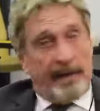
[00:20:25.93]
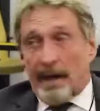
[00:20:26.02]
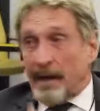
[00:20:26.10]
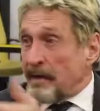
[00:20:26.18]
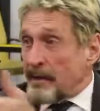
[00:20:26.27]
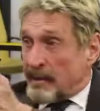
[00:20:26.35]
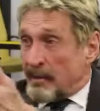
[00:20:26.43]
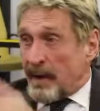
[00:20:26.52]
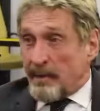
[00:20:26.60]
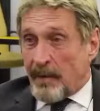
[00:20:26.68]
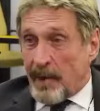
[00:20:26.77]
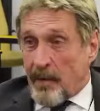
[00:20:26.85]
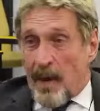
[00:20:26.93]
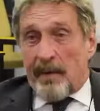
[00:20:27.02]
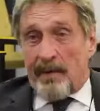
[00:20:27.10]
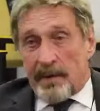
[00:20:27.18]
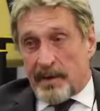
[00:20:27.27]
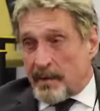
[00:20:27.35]
And my
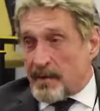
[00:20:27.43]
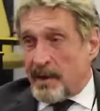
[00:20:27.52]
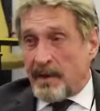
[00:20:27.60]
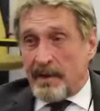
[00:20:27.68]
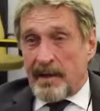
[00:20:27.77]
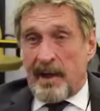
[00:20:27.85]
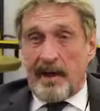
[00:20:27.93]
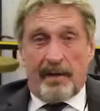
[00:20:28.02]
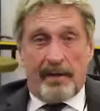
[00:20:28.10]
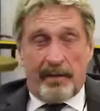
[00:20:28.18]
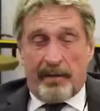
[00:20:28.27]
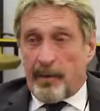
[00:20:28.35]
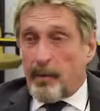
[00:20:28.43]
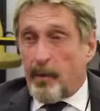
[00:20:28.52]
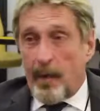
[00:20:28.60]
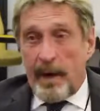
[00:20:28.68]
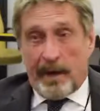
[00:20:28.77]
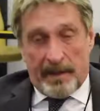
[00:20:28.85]
wife is here. She can tell you that for
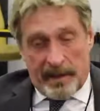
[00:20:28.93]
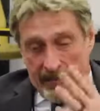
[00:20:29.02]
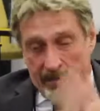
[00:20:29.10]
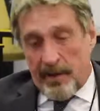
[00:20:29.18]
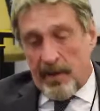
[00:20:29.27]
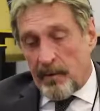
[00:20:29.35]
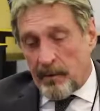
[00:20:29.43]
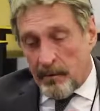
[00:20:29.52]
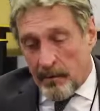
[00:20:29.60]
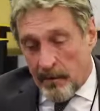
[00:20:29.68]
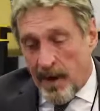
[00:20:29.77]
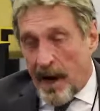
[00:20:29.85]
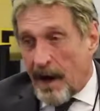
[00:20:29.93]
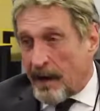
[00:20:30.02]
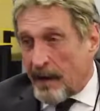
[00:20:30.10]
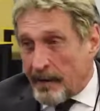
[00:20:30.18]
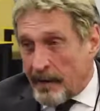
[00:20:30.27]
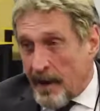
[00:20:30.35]
weeks the phone
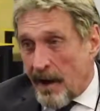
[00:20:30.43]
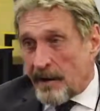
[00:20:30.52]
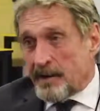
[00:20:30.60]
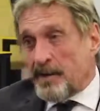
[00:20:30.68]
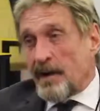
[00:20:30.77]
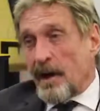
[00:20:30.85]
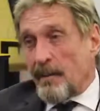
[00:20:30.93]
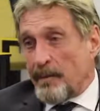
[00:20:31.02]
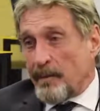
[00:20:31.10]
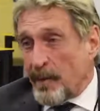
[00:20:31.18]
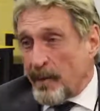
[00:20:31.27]
rang nonstop